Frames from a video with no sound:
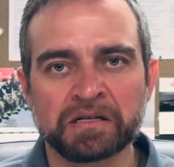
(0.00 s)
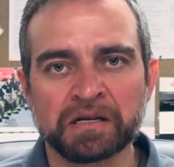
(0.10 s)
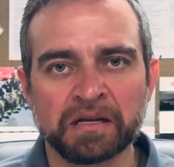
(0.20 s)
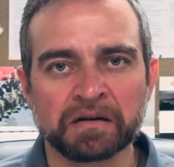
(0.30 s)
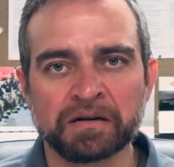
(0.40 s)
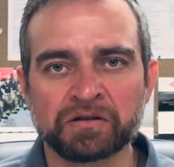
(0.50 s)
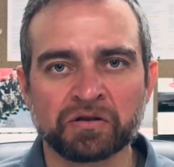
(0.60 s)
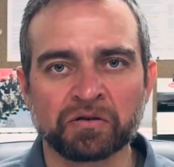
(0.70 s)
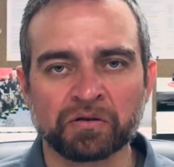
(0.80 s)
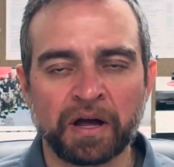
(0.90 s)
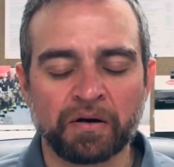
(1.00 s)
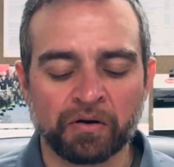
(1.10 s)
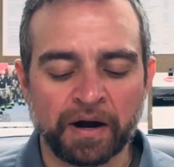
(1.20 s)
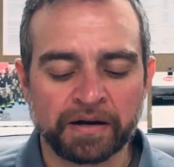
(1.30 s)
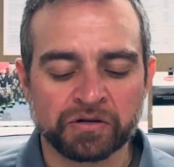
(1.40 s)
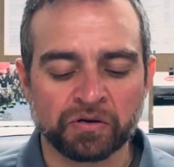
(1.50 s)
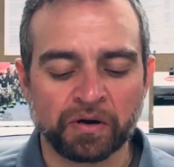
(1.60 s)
to either internal or external